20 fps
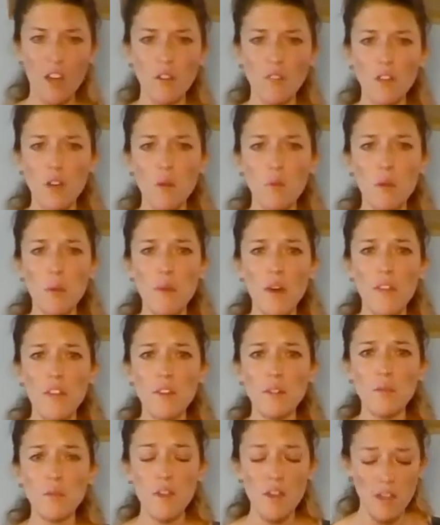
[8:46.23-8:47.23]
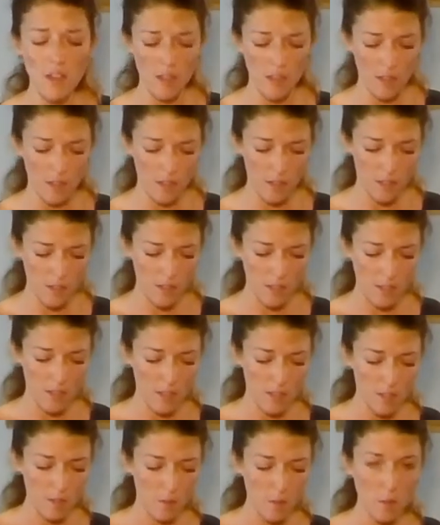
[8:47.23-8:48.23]
Oh no, what about this one?
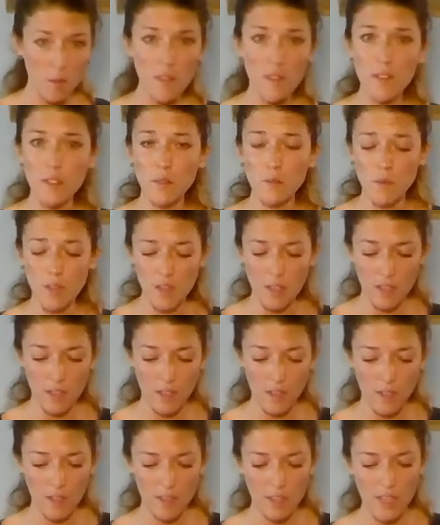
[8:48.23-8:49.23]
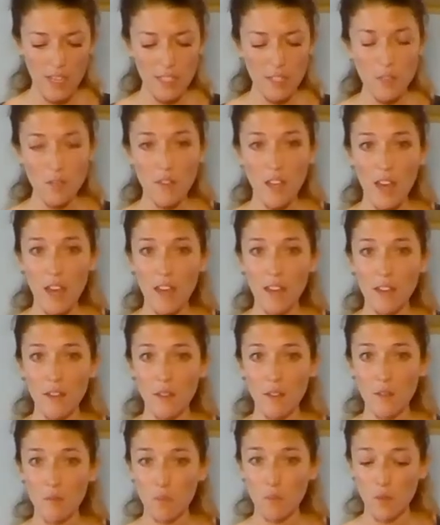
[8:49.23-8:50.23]
What about this one? It's okay.
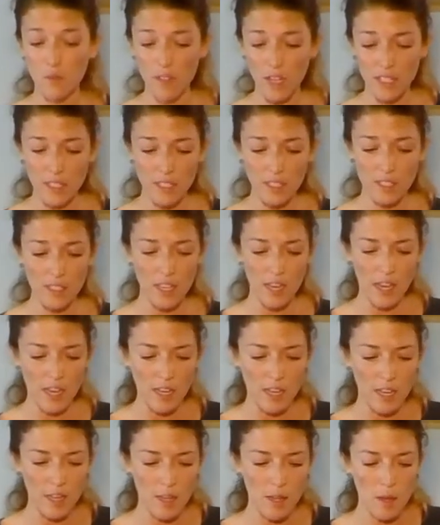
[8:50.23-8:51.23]
Move that to the side.